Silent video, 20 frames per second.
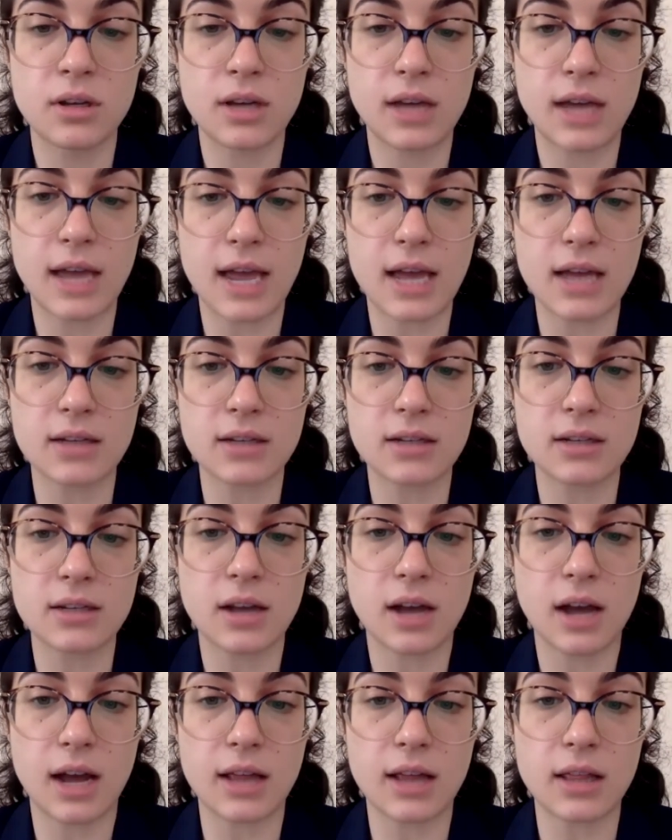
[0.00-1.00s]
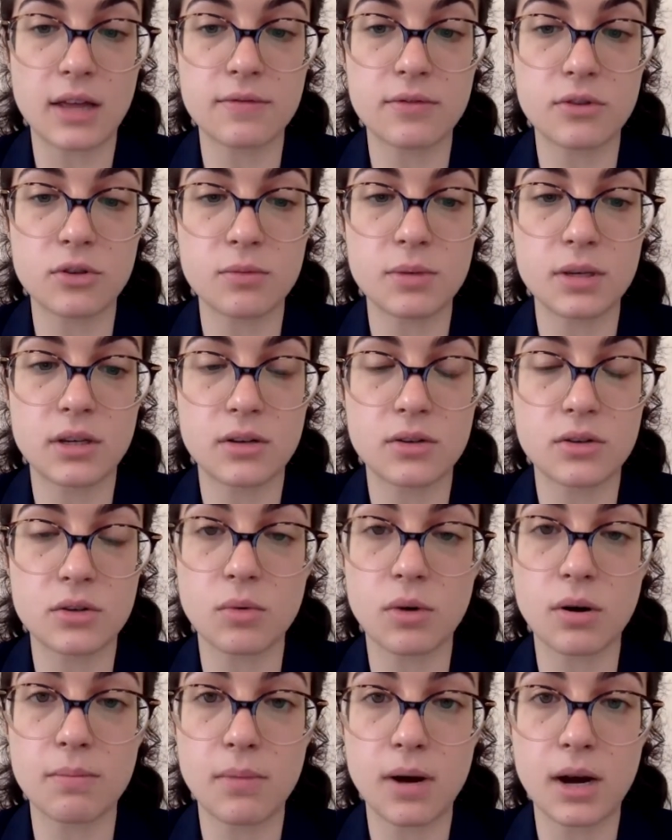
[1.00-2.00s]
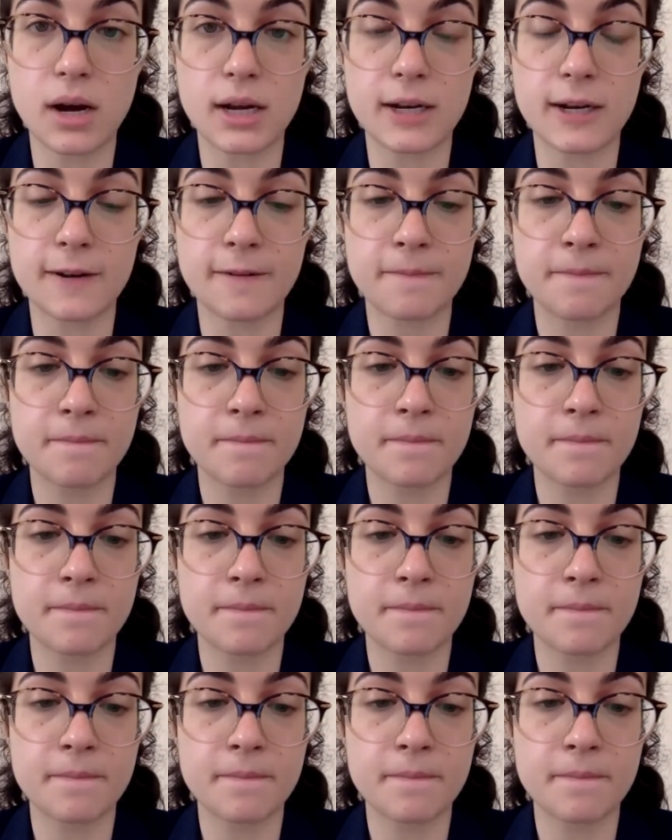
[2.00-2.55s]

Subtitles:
and I love you because you are mine.